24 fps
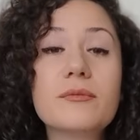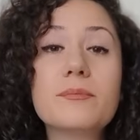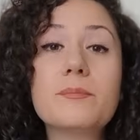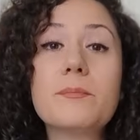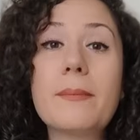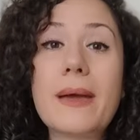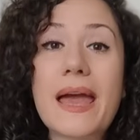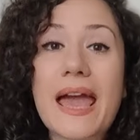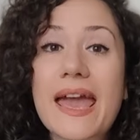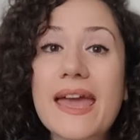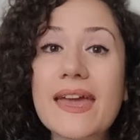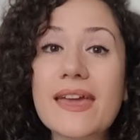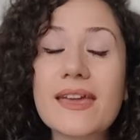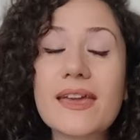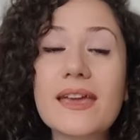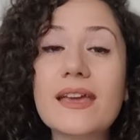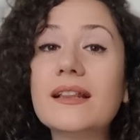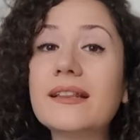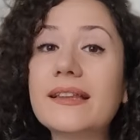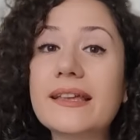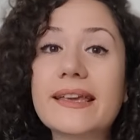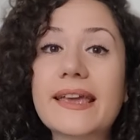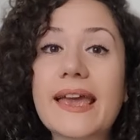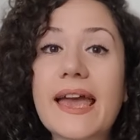may
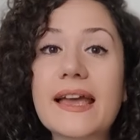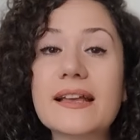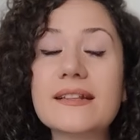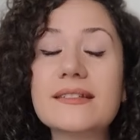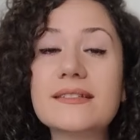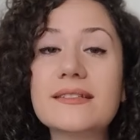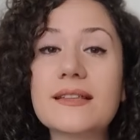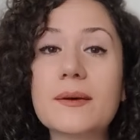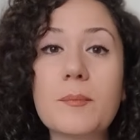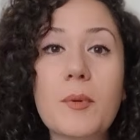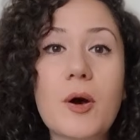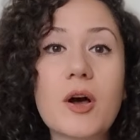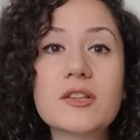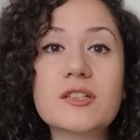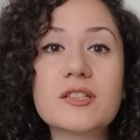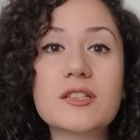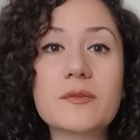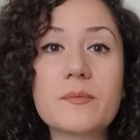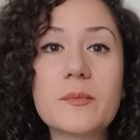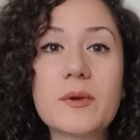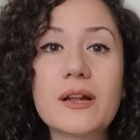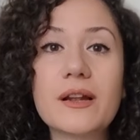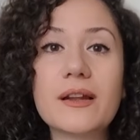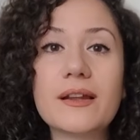indicates the
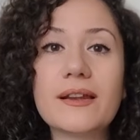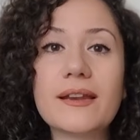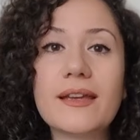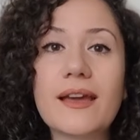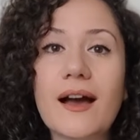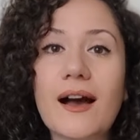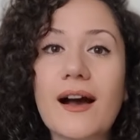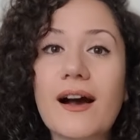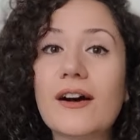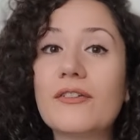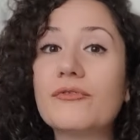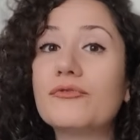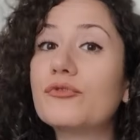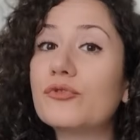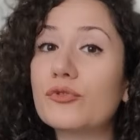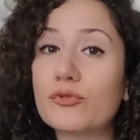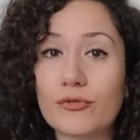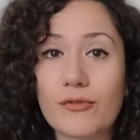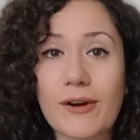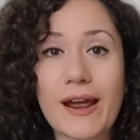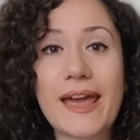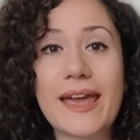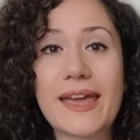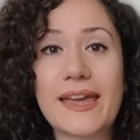possibility of
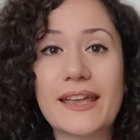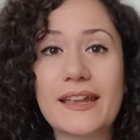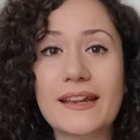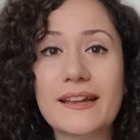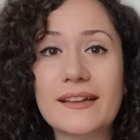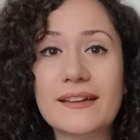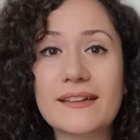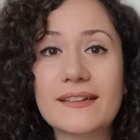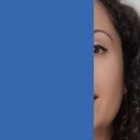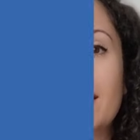rain.